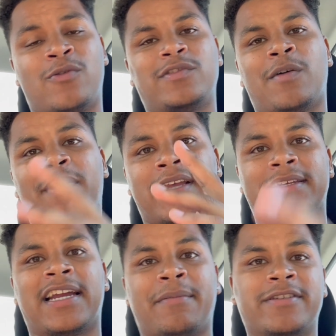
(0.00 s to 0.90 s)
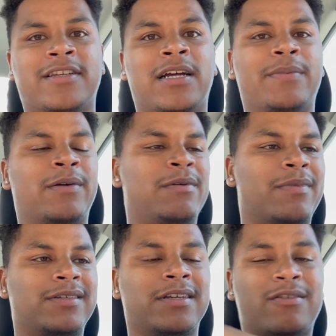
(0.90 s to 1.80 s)
So I'm going to get the camera set up and we're
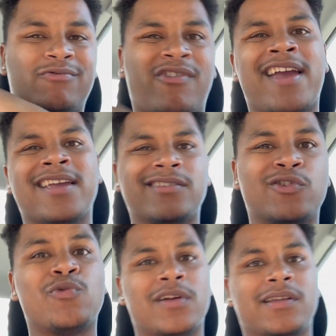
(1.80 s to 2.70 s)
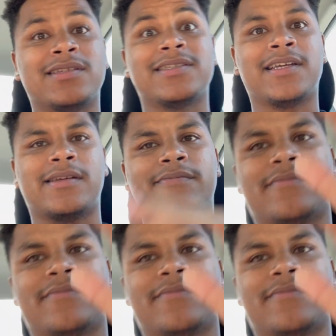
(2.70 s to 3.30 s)
about to get right into it. Let's get it.